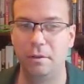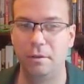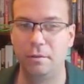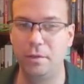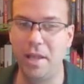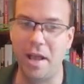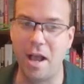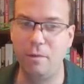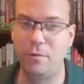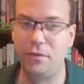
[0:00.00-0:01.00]
So yeah,
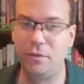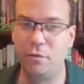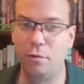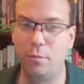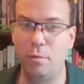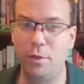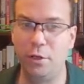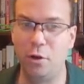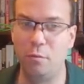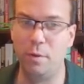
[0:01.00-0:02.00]
I was 0 a moment
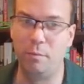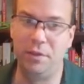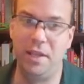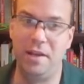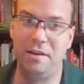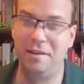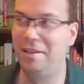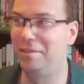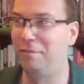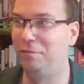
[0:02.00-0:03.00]
ago, but then
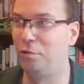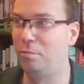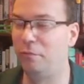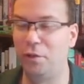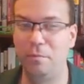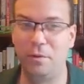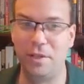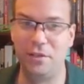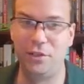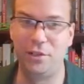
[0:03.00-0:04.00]
it's a global variable
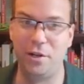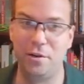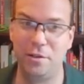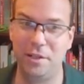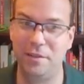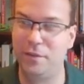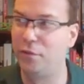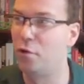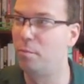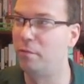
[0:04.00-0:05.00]
that's shared in the
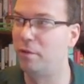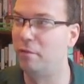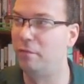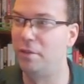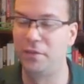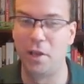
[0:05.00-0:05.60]
scope of this